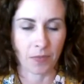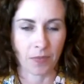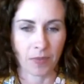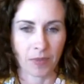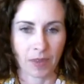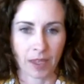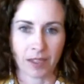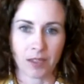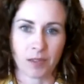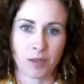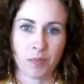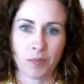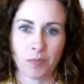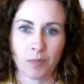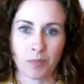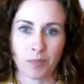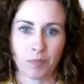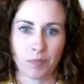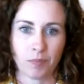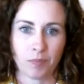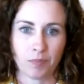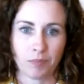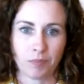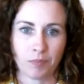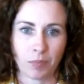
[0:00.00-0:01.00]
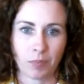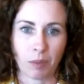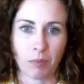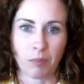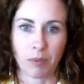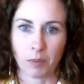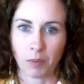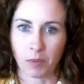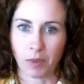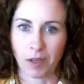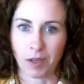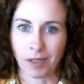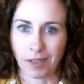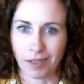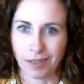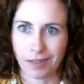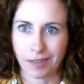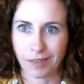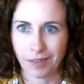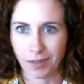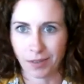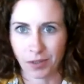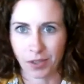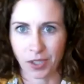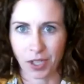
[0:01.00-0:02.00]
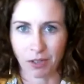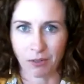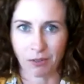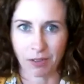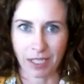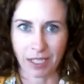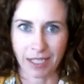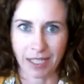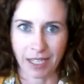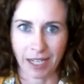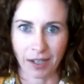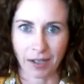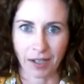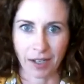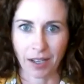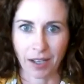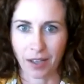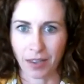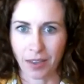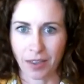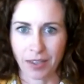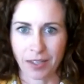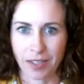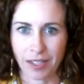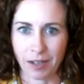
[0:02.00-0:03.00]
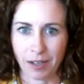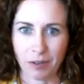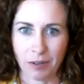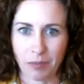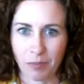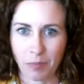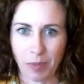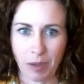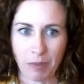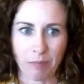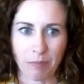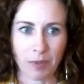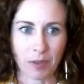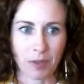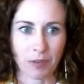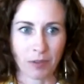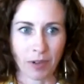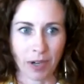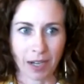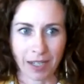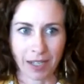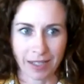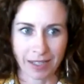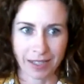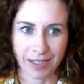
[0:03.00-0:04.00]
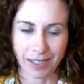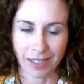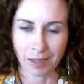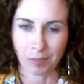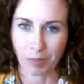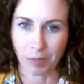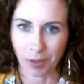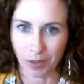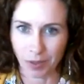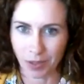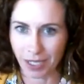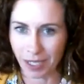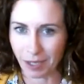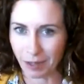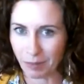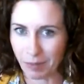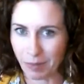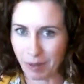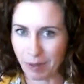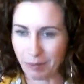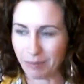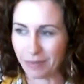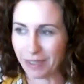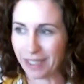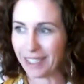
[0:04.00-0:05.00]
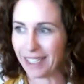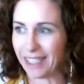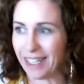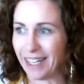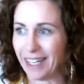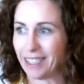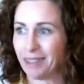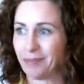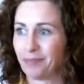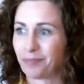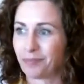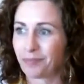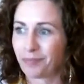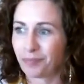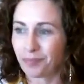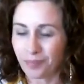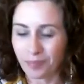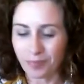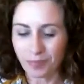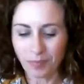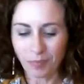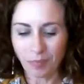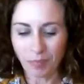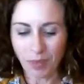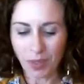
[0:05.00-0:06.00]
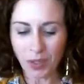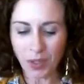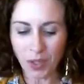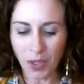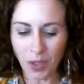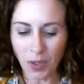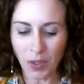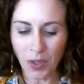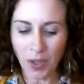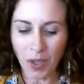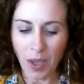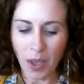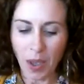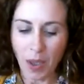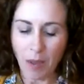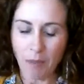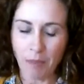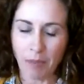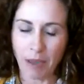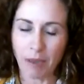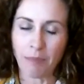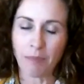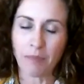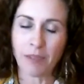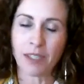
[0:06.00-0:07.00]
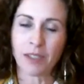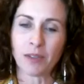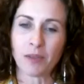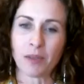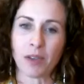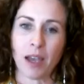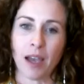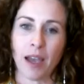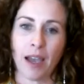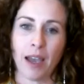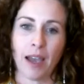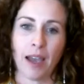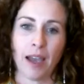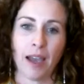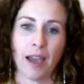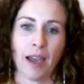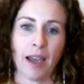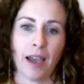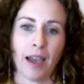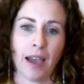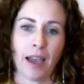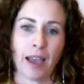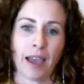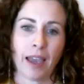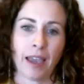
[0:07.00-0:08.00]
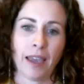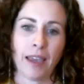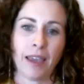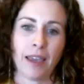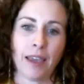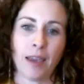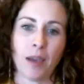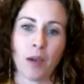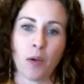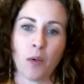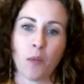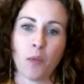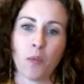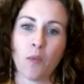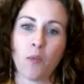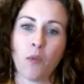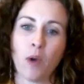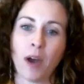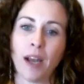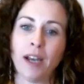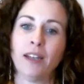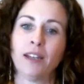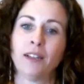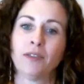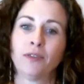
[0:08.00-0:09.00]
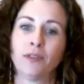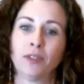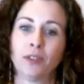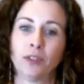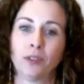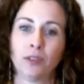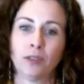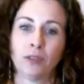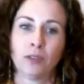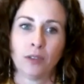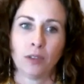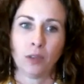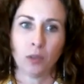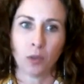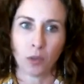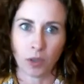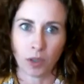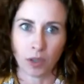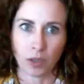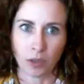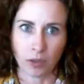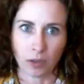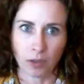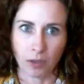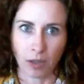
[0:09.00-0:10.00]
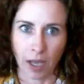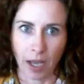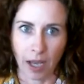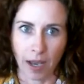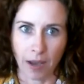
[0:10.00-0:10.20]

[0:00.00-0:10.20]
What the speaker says: that's probably why I generally either start with peppermint or frankincense, but I'll start with peppermint today. So peppermint's a wonderful oil